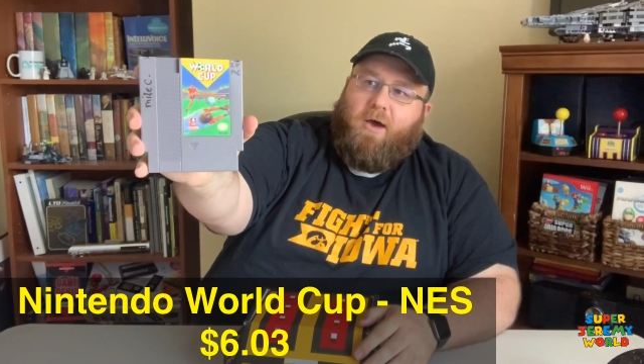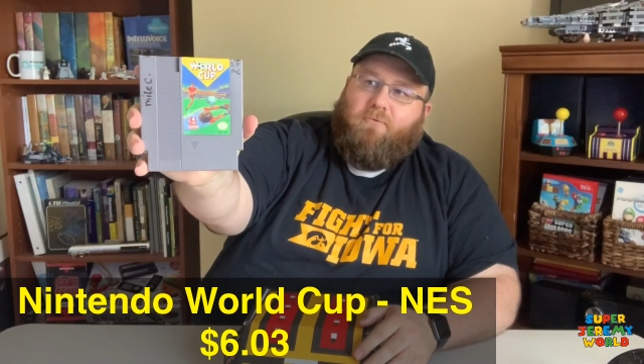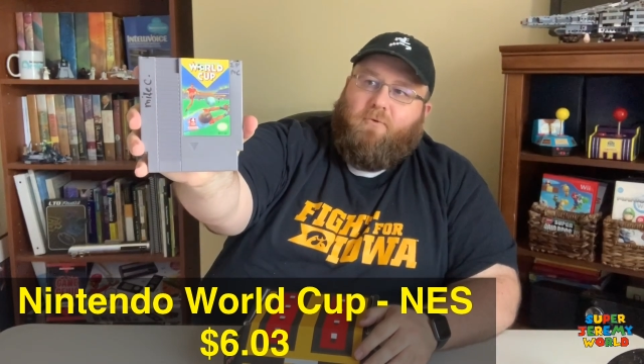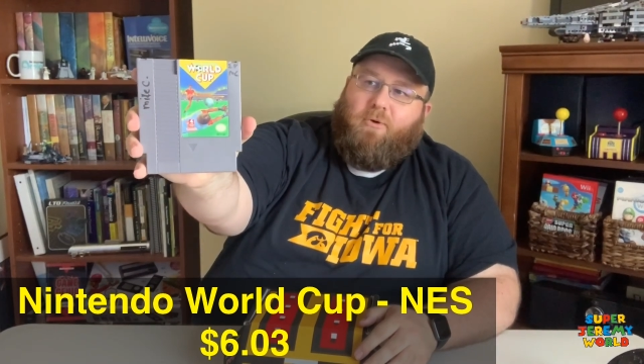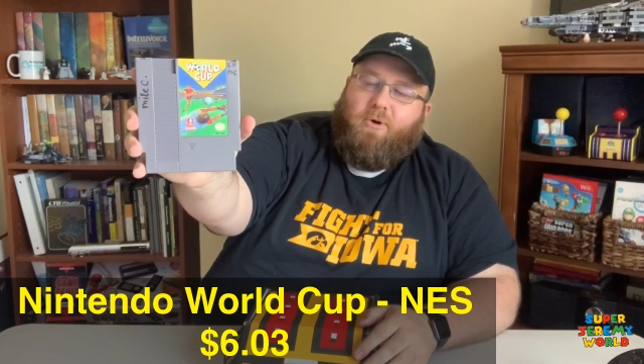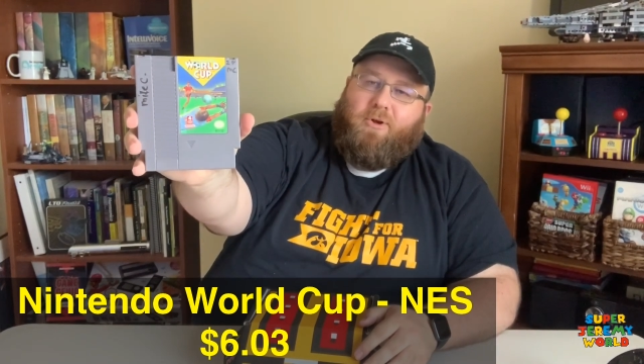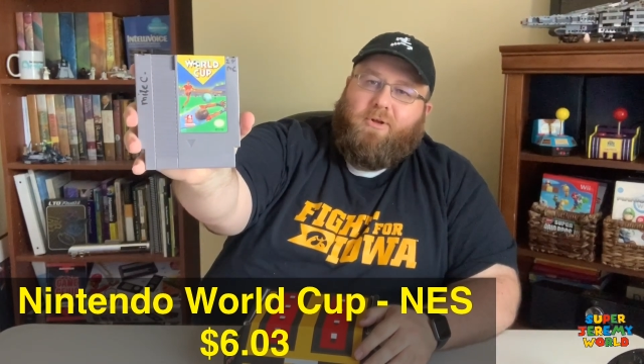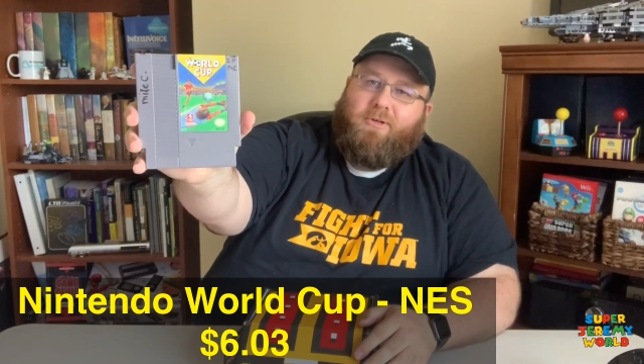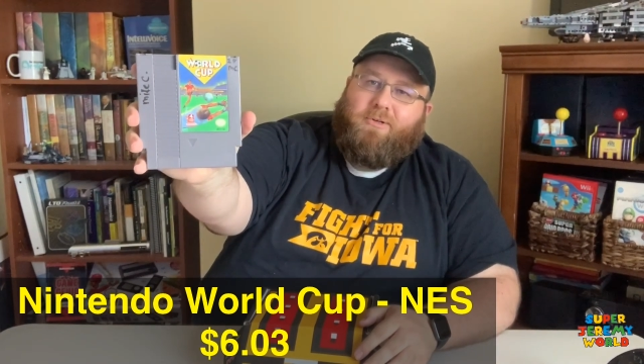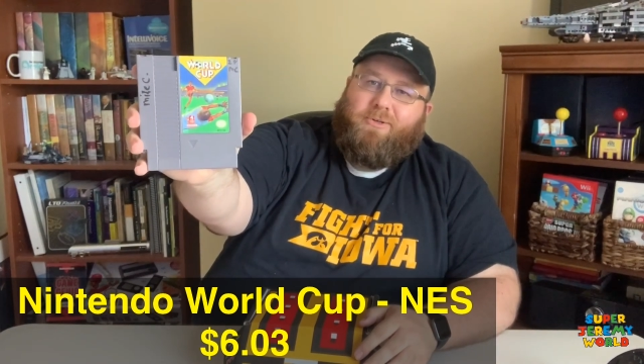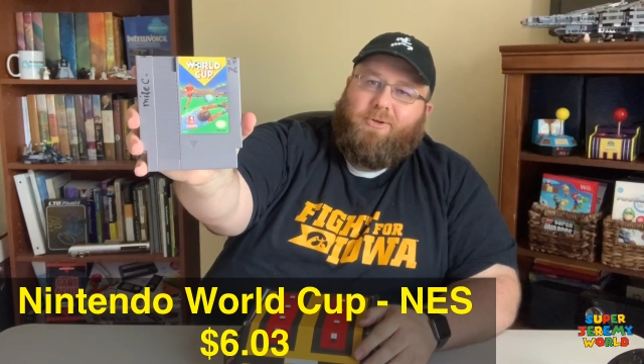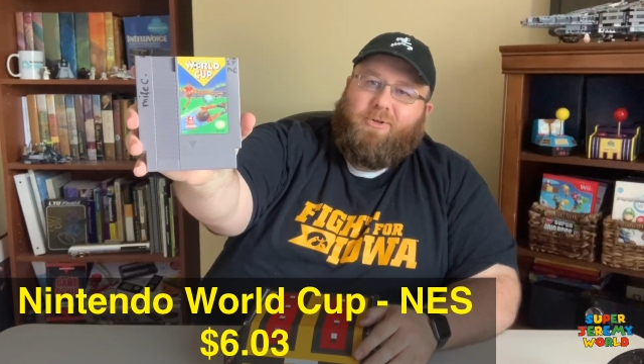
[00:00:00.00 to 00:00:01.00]
for
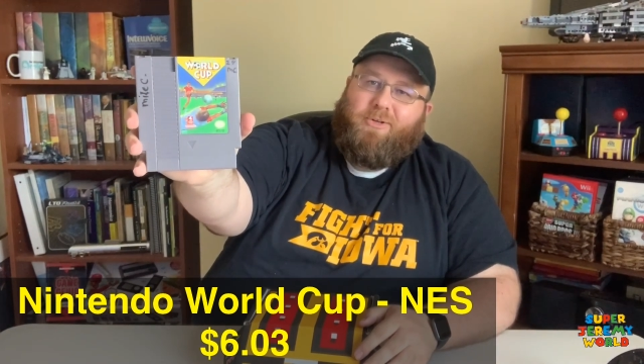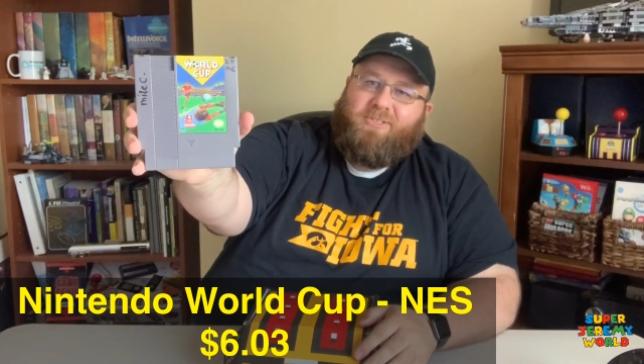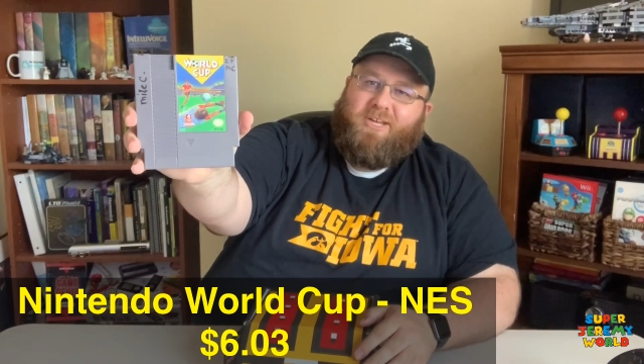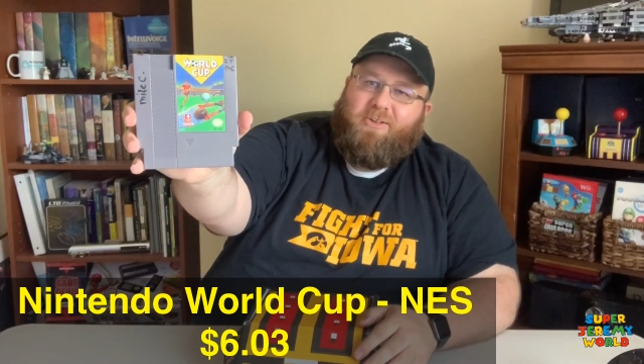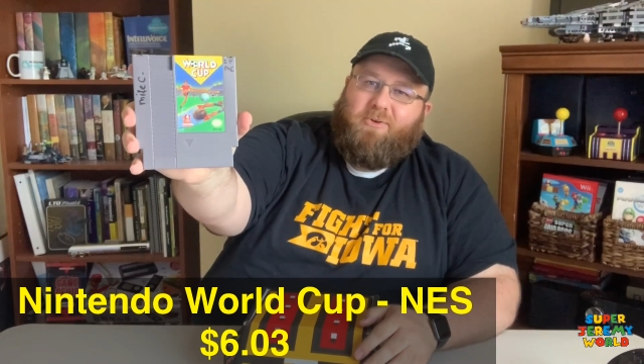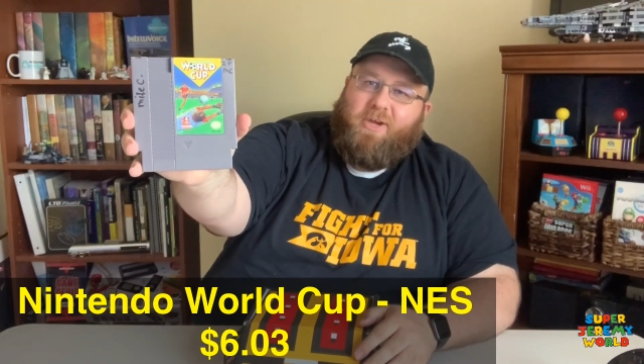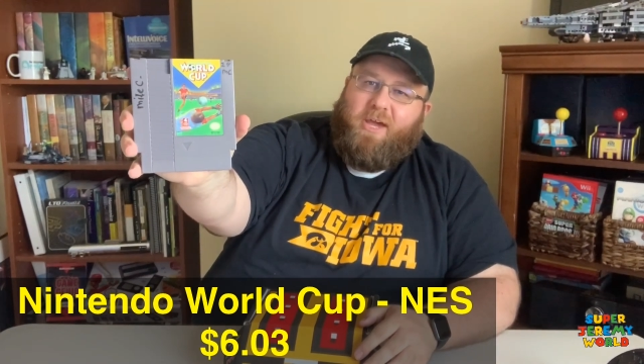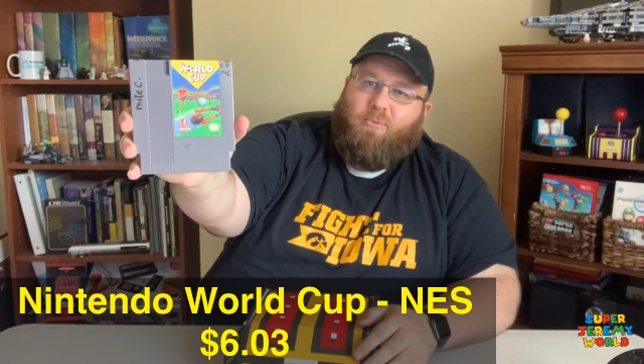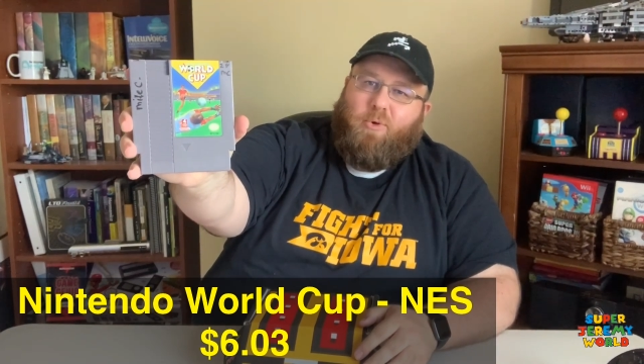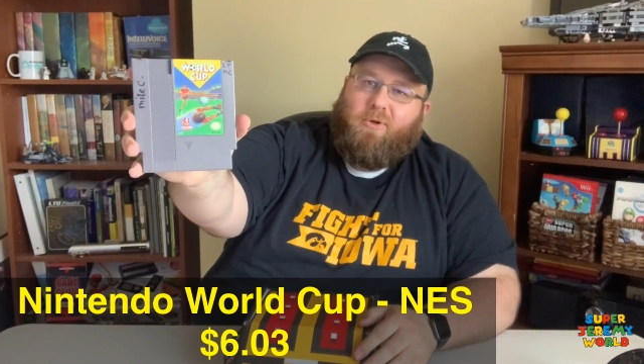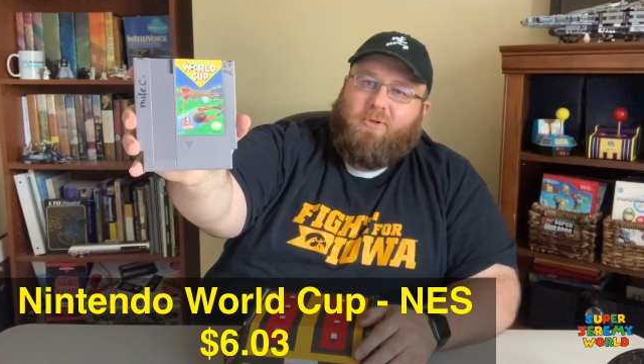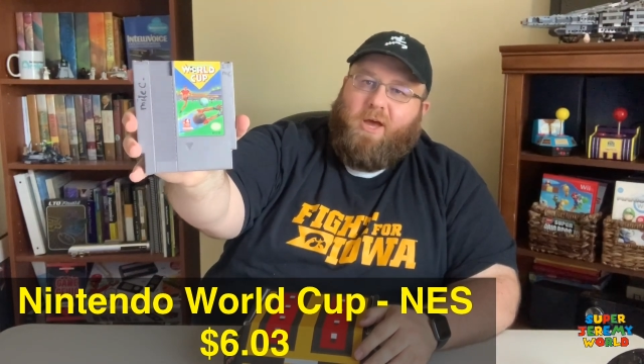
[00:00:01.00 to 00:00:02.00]
your Nintendo game,
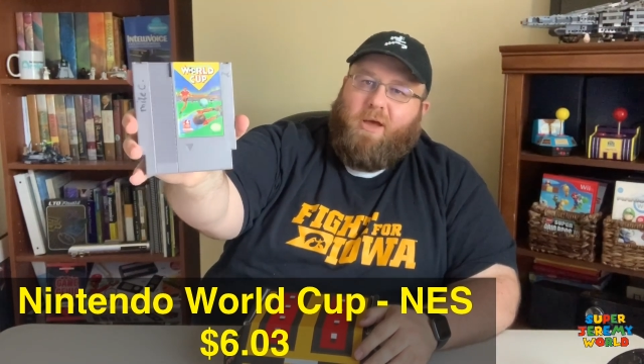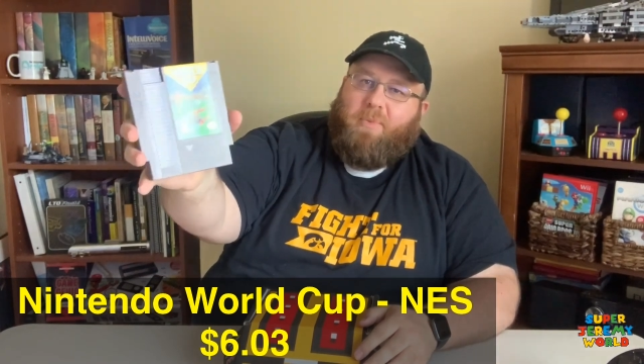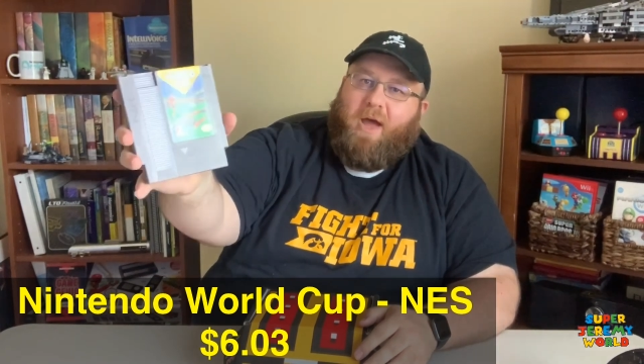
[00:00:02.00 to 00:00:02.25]
World Cup.